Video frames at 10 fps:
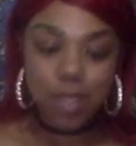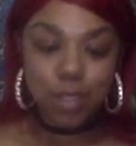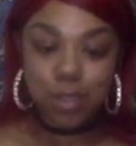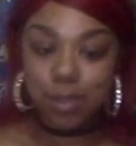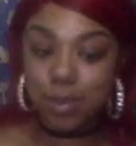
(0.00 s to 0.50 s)

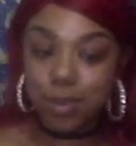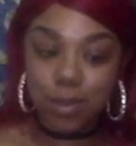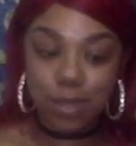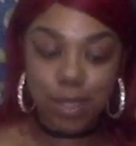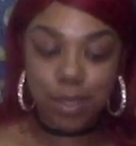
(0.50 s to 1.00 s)
to
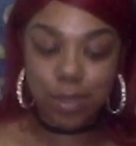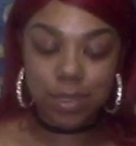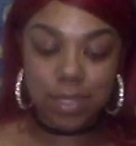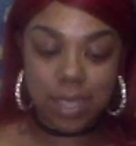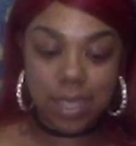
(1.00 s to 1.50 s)

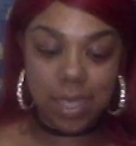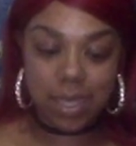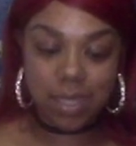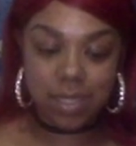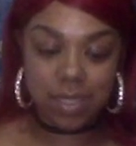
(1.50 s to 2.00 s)
use it
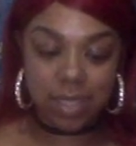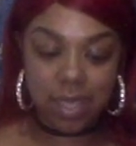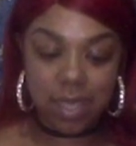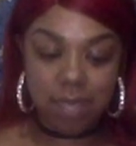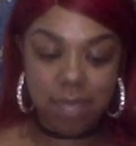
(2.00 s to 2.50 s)
and
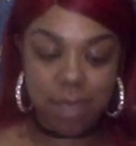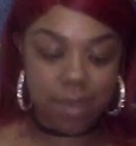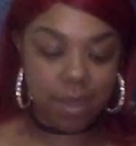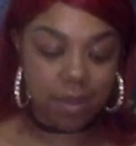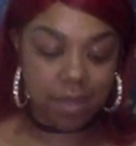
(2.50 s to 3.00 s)
see, and
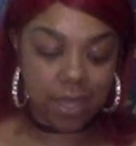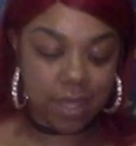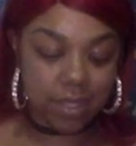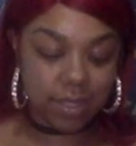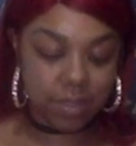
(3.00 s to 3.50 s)
maybe I'll
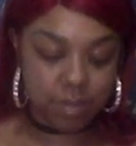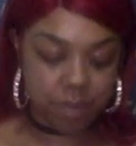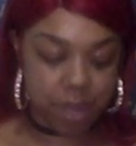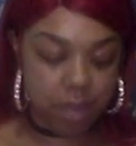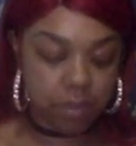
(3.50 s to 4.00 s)
get some
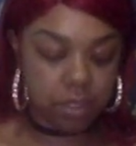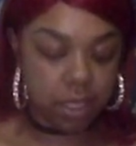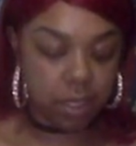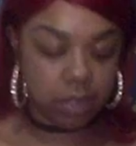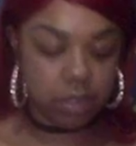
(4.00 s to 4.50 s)
brow
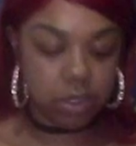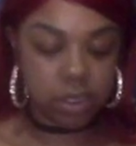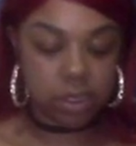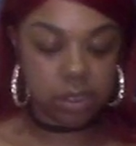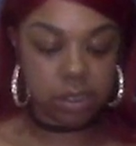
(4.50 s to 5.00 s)
gel
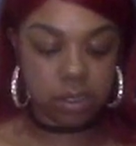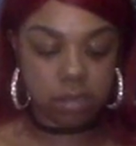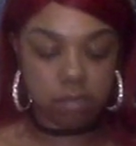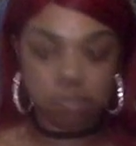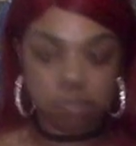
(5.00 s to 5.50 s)
just
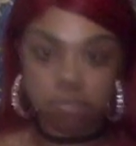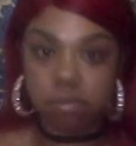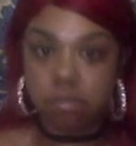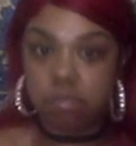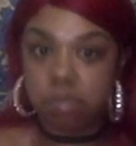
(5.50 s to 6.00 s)

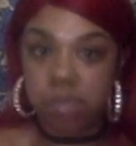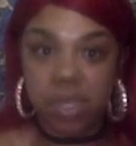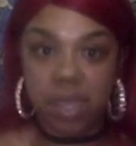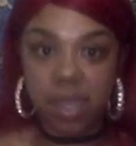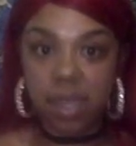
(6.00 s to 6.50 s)

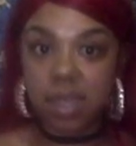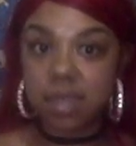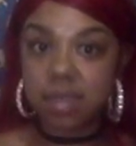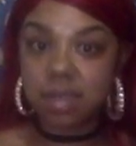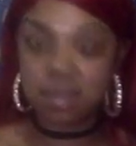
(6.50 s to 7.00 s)

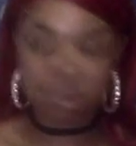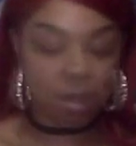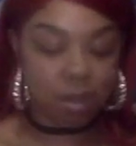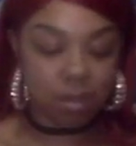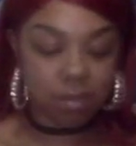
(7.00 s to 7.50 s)
because, you
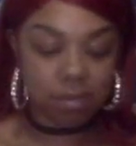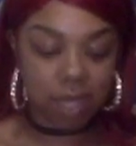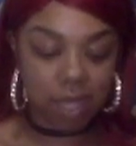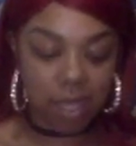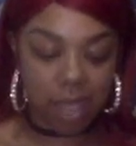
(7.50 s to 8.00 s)
know, like
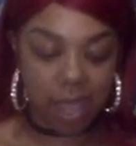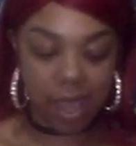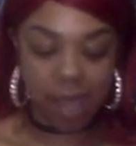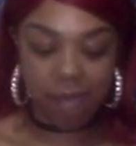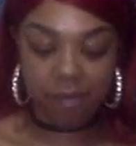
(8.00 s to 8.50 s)
I
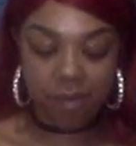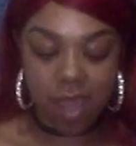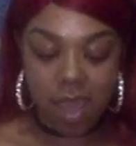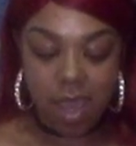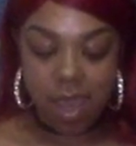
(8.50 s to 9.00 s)
have
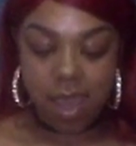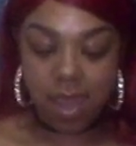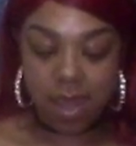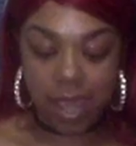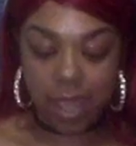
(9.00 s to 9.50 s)
an
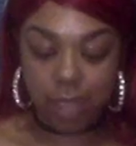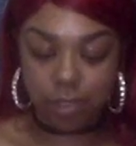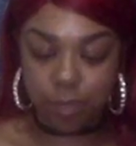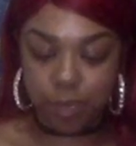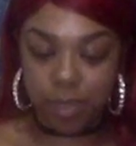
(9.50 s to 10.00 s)

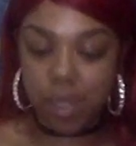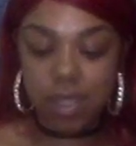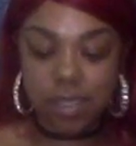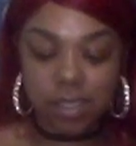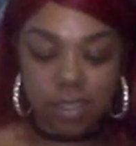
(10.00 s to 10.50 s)
angled
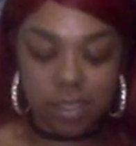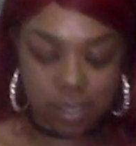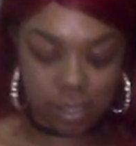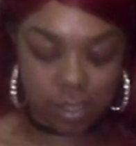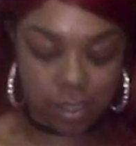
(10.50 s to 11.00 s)
brush
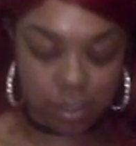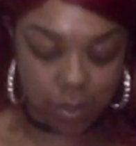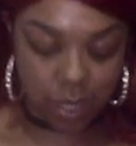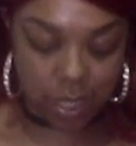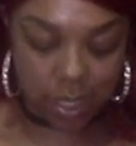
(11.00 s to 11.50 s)
to do
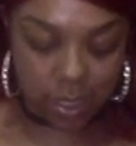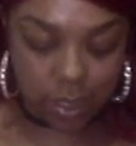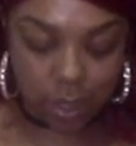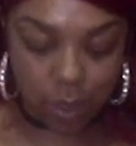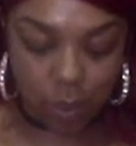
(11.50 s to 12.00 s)
it,
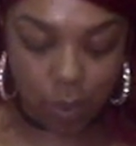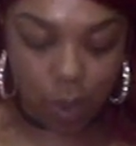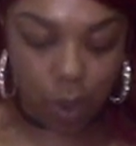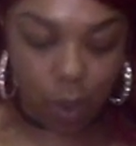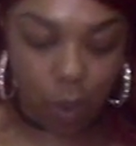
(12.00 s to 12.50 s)
so
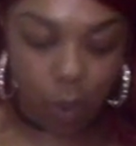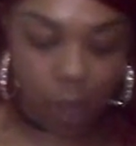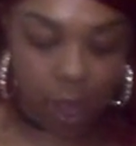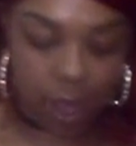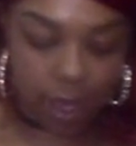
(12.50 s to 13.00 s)
why
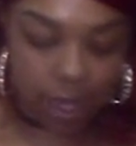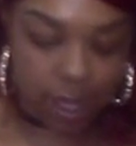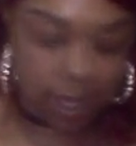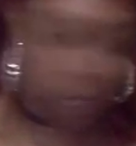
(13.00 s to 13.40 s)
not?